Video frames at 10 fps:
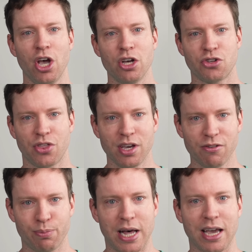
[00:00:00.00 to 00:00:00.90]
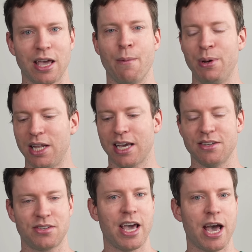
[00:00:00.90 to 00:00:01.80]
So think of plaque a bit like a
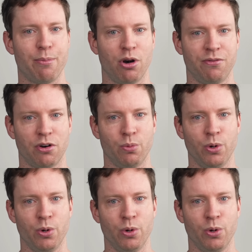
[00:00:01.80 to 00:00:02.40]
scab over a